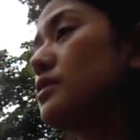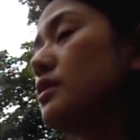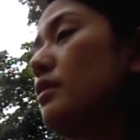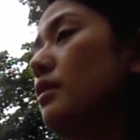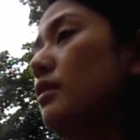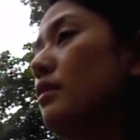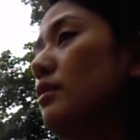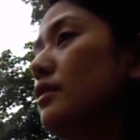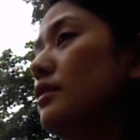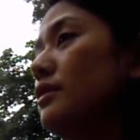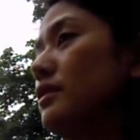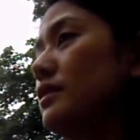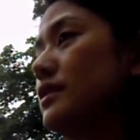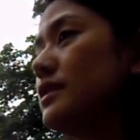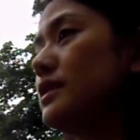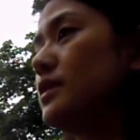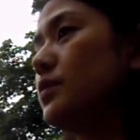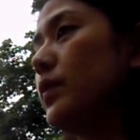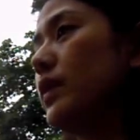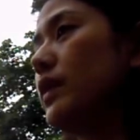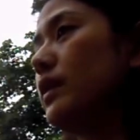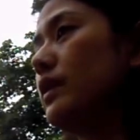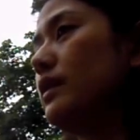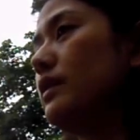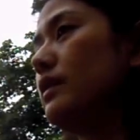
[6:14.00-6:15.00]
scholars,
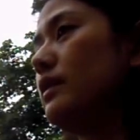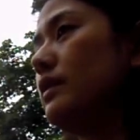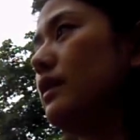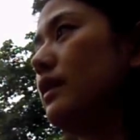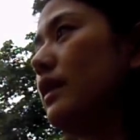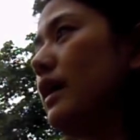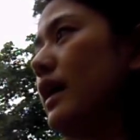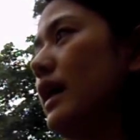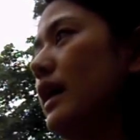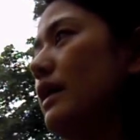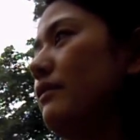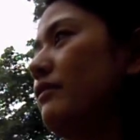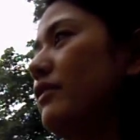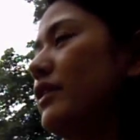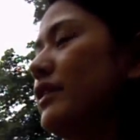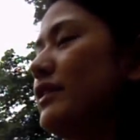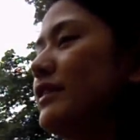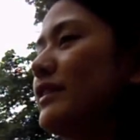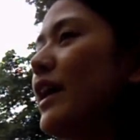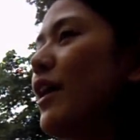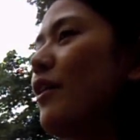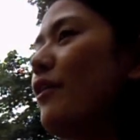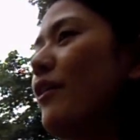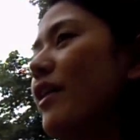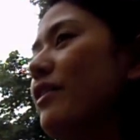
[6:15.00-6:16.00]
every
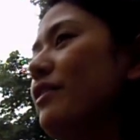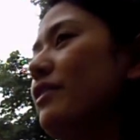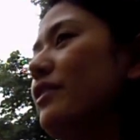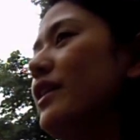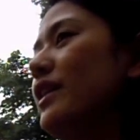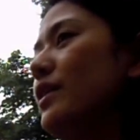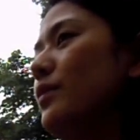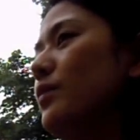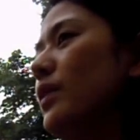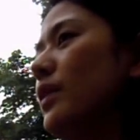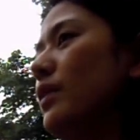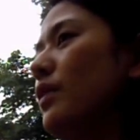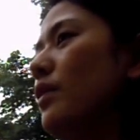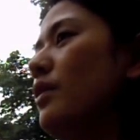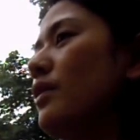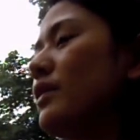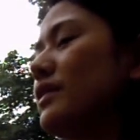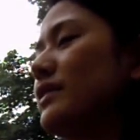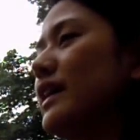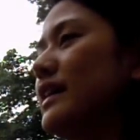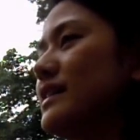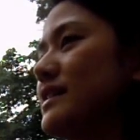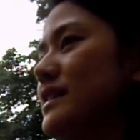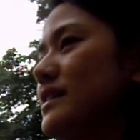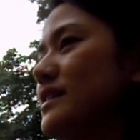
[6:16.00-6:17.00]
now and then we
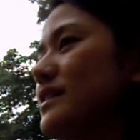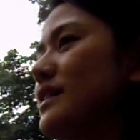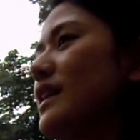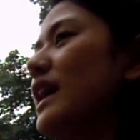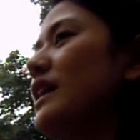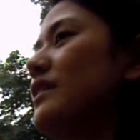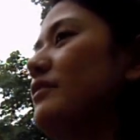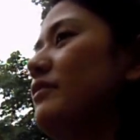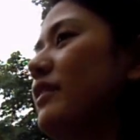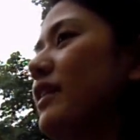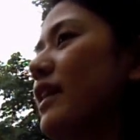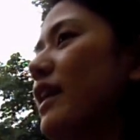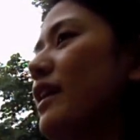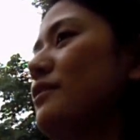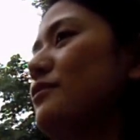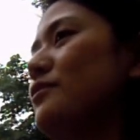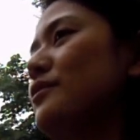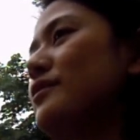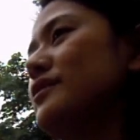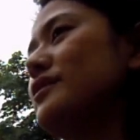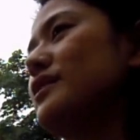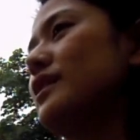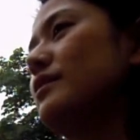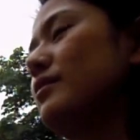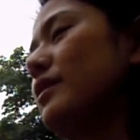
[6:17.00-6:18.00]
organize this kind of
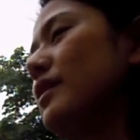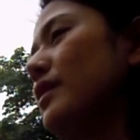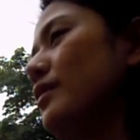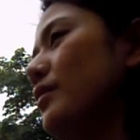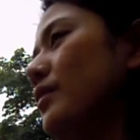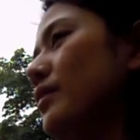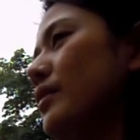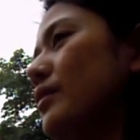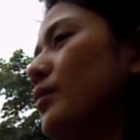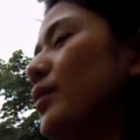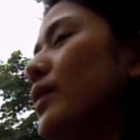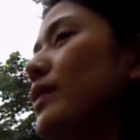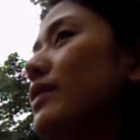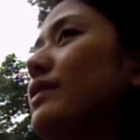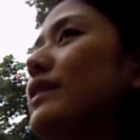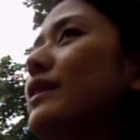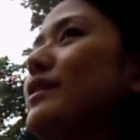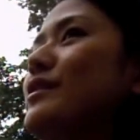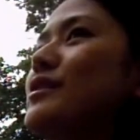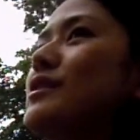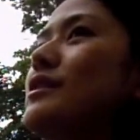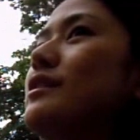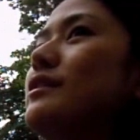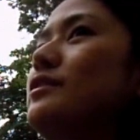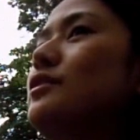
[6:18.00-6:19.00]
gathering somewhere where when
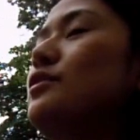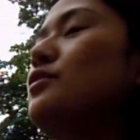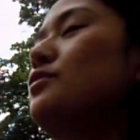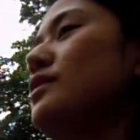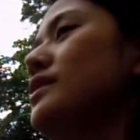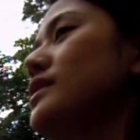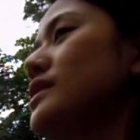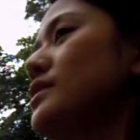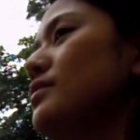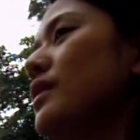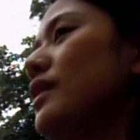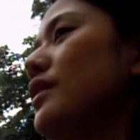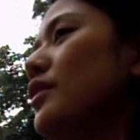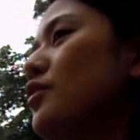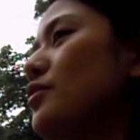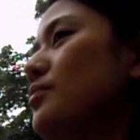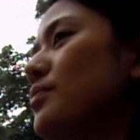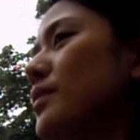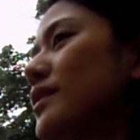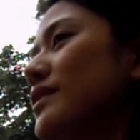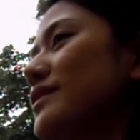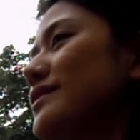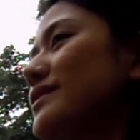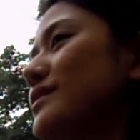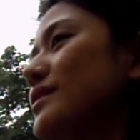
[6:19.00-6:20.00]
there's a new restaurant
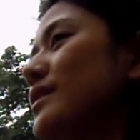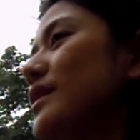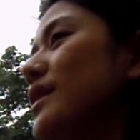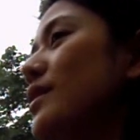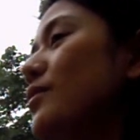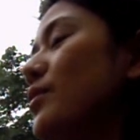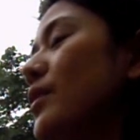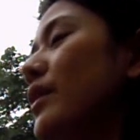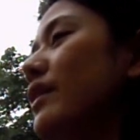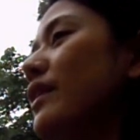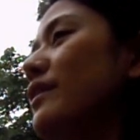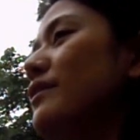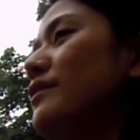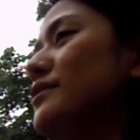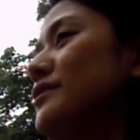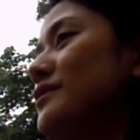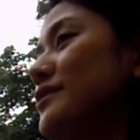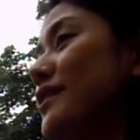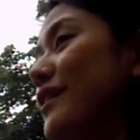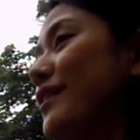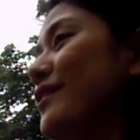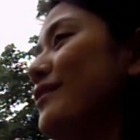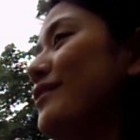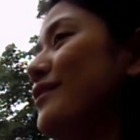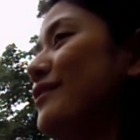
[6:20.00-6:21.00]
opens, we gather
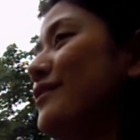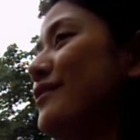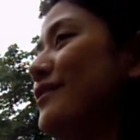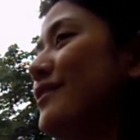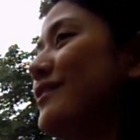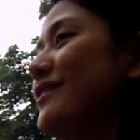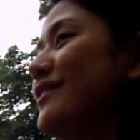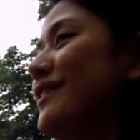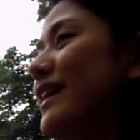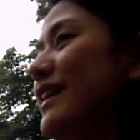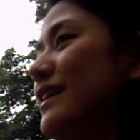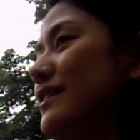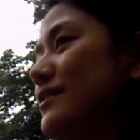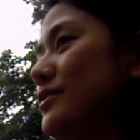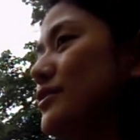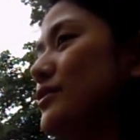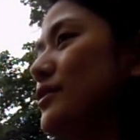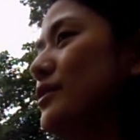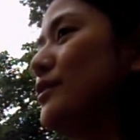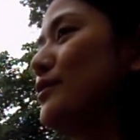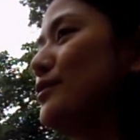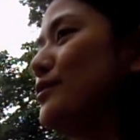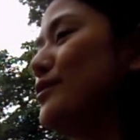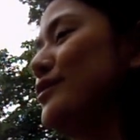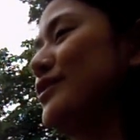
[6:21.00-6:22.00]
together and to
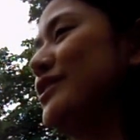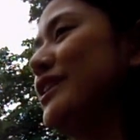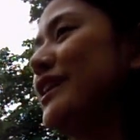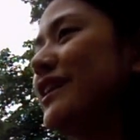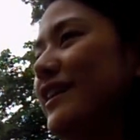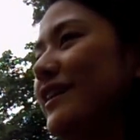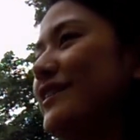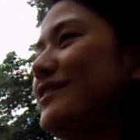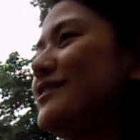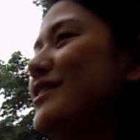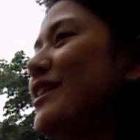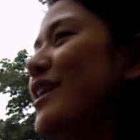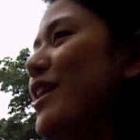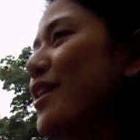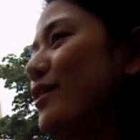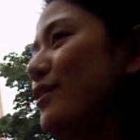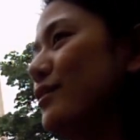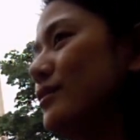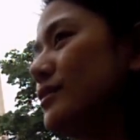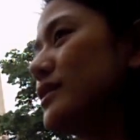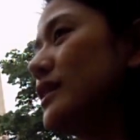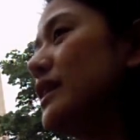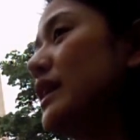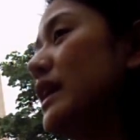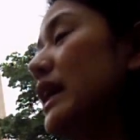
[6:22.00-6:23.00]
go to check it
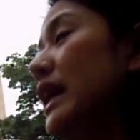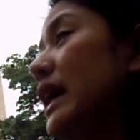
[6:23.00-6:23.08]
out.